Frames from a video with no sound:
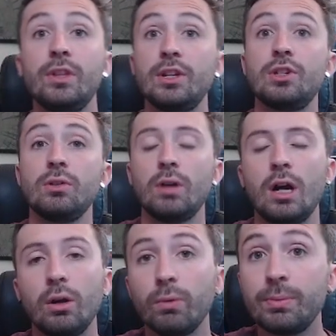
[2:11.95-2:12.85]
This
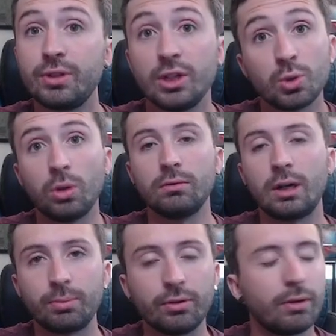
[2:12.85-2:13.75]
rips the Droll and
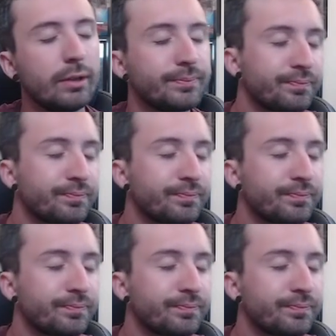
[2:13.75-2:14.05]
Lockbird, right?